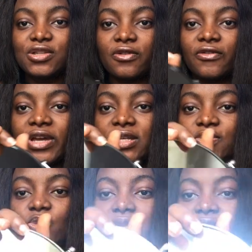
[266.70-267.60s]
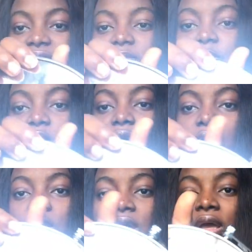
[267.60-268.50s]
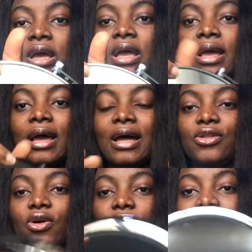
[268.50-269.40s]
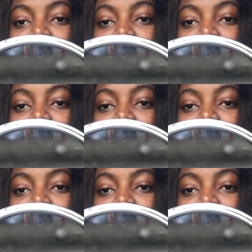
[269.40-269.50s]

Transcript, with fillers: your face really small, and the other